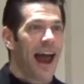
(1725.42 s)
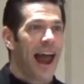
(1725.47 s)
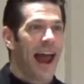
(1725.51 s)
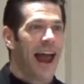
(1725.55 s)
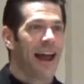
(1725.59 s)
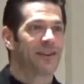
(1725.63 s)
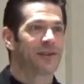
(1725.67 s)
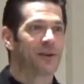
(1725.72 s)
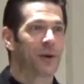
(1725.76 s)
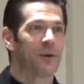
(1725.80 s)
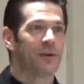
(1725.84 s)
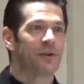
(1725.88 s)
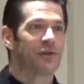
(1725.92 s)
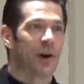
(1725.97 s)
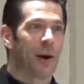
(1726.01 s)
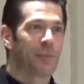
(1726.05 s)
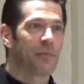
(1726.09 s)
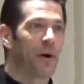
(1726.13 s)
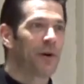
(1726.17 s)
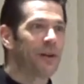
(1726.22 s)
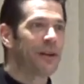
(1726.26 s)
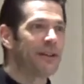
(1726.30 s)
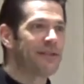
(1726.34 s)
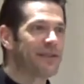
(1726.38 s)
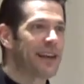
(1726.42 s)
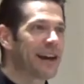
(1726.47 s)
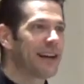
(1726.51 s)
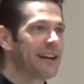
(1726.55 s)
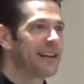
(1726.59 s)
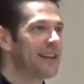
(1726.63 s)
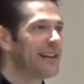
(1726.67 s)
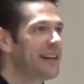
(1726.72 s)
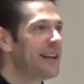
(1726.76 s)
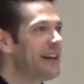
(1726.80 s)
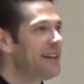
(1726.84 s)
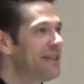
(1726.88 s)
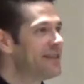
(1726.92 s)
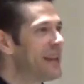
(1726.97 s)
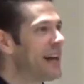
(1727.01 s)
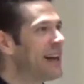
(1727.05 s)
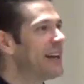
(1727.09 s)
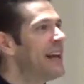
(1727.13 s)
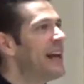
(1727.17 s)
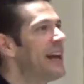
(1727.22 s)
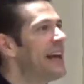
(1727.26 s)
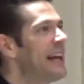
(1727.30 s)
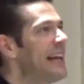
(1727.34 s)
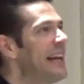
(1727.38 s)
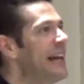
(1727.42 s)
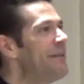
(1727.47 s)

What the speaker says: And so John Paul II, he said,